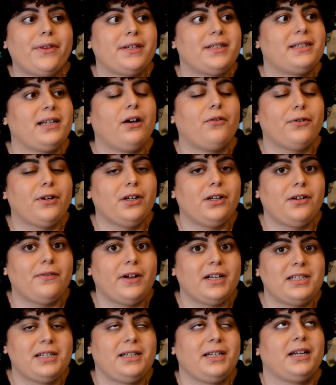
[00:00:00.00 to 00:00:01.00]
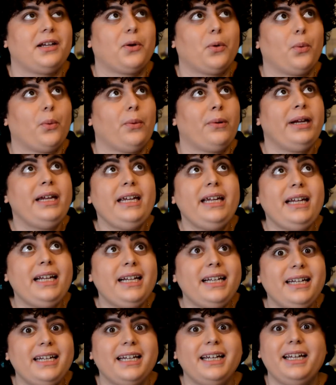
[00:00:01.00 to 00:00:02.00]
the Selfie University
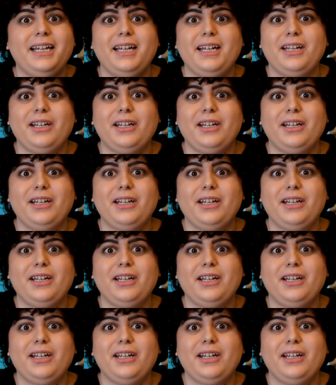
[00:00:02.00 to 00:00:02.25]
Queen.